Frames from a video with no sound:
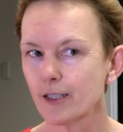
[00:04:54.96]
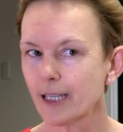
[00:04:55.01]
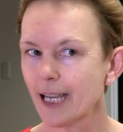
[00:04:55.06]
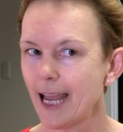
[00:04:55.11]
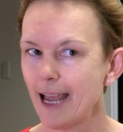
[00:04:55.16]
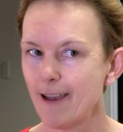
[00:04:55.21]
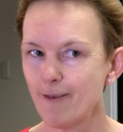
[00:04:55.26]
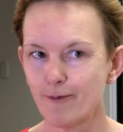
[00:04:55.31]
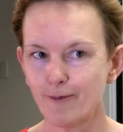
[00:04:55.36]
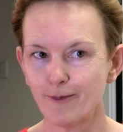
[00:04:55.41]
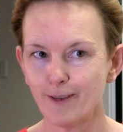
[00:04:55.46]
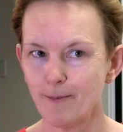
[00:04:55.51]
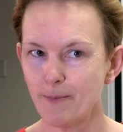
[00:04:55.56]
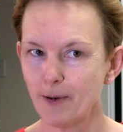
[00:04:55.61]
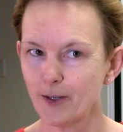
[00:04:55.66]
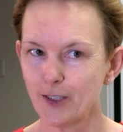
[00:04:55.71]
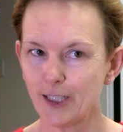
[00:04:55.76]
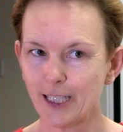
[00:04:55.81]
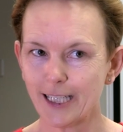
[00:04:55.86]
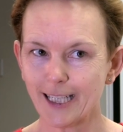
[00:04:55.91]

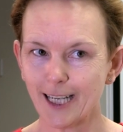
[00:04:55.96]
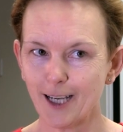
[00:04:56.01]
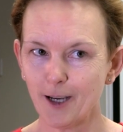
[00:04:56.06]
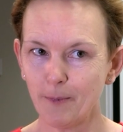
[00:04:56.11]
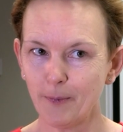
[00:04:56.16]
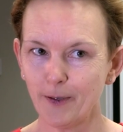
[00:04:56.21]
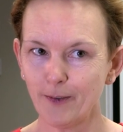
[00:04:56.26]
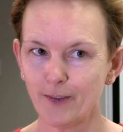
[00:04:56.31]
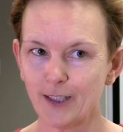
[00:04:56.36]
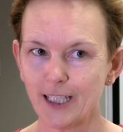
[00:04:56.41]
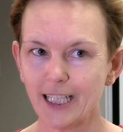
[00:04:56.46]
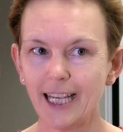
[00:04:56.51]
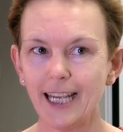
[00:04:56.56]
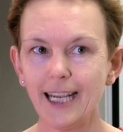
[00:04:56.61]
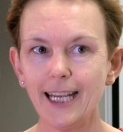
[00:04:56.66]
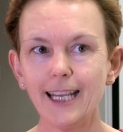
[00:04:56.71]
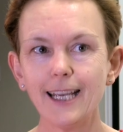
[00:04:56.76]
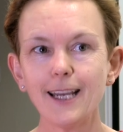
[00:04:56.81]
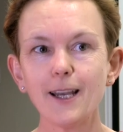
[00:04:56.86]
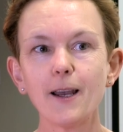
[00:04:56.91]
everybody's cup of
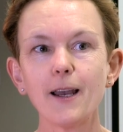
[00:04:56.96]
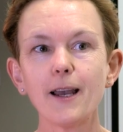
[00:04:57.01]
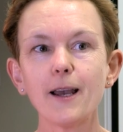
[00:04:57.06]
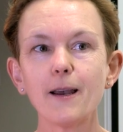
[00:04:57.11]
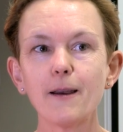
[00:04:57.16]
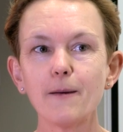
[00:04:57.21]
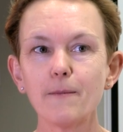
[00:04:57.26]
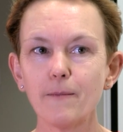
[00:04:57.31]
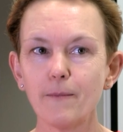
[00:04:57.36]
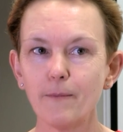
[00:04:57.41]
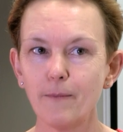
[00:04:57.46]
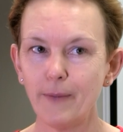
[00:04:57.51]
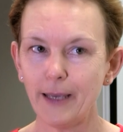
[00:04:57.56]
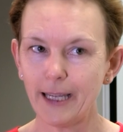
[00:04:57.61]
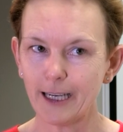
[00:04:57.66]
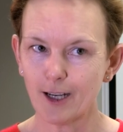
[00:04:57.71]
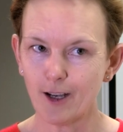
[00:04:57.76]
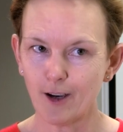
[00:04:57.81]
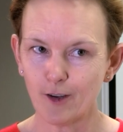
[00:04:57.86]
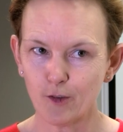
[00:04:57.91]
tea,
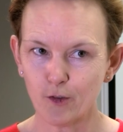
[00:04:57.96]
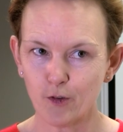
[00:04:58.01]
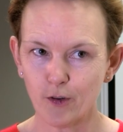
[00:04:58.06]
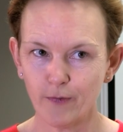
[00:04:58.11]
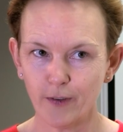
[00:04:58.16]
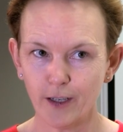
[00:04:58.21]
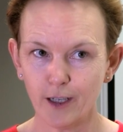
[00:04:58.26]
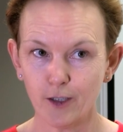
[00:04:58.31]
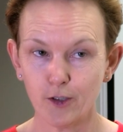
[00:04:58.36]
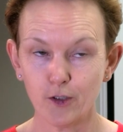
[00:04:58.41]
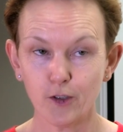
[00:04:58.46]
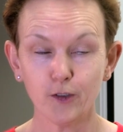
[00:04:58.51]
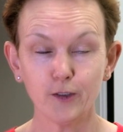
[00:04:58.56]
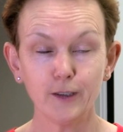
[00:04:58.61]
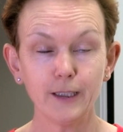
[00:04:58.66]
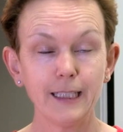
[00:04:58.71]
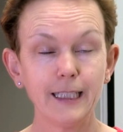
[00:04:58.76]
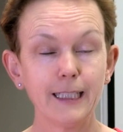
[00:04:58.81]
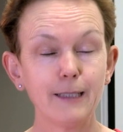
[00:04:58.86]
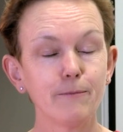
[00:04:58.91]
bit
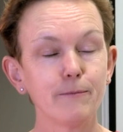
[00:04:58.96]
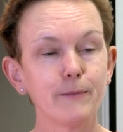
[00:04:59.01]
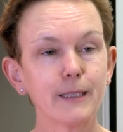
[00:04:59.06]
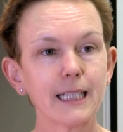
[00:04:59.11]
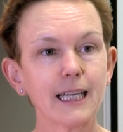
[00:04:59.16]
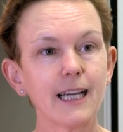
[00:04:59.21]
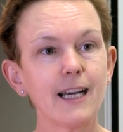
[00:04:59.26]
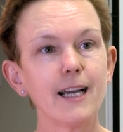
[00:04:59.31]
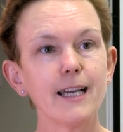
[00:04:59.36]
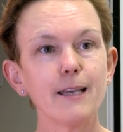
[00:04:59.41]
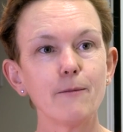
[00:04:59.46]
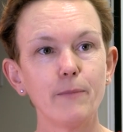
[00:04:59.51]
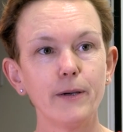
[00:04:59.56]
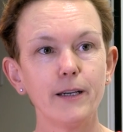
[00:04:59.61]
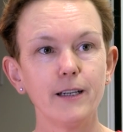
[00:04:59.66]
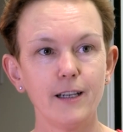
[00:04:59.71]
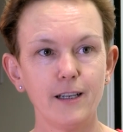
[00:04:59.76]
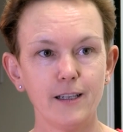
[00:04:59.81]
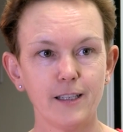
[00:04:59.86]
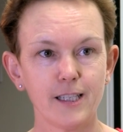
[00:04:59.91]
controversial, but I
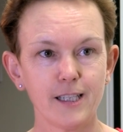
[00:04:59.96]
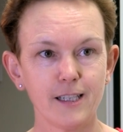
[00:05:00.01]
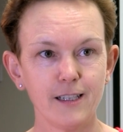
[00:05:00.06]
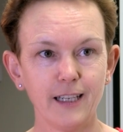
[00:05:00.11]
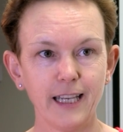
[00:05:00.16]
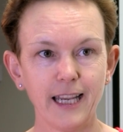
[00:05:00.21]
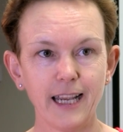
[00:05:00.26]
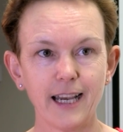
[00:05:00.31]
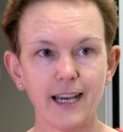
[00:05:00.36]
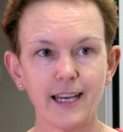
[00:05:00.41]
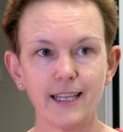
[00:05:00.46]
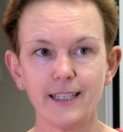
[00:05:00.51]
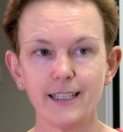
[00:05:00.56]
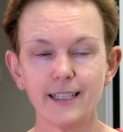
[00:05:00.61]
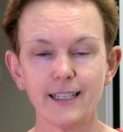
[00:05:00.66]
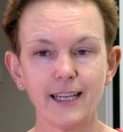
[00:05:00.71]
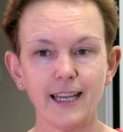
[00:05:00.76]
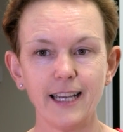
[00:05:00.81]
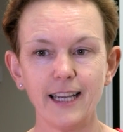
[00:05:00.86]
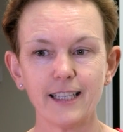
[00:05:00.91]
personally, and